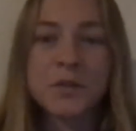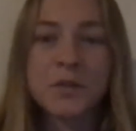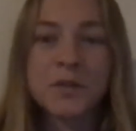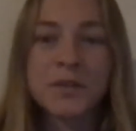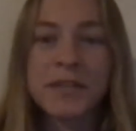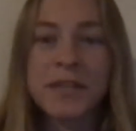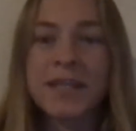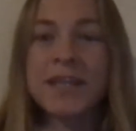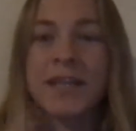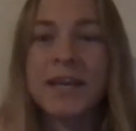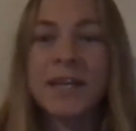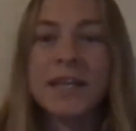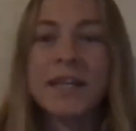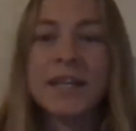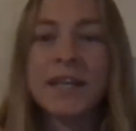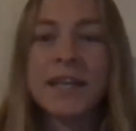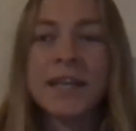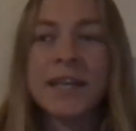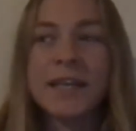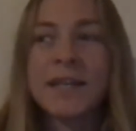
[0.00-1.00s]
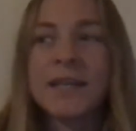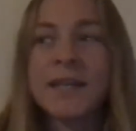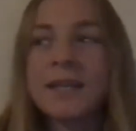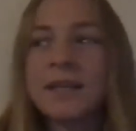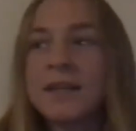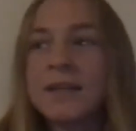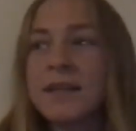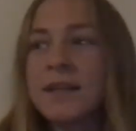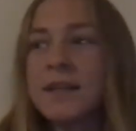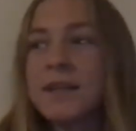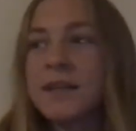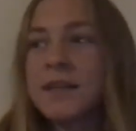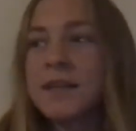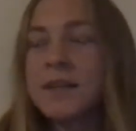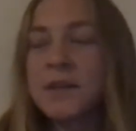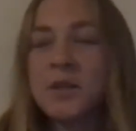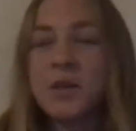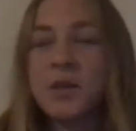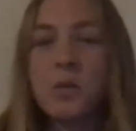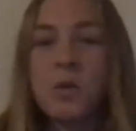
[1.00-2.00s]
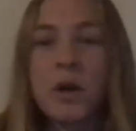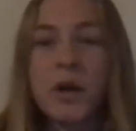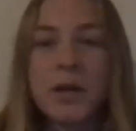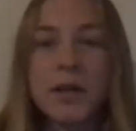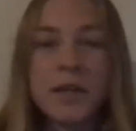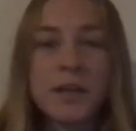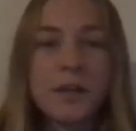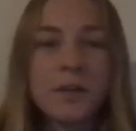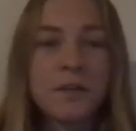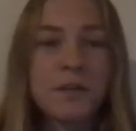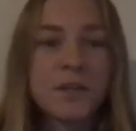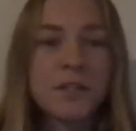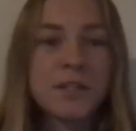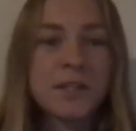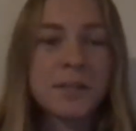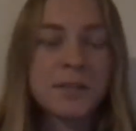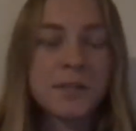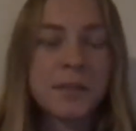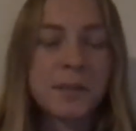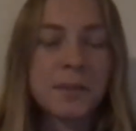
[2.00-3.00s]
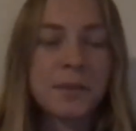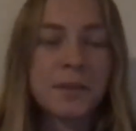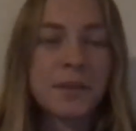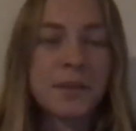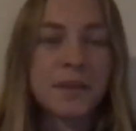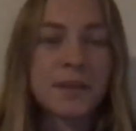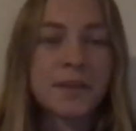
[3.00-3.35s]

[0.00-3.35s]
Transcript: It was like kind of like a, you know, walking in the footsteps type of thing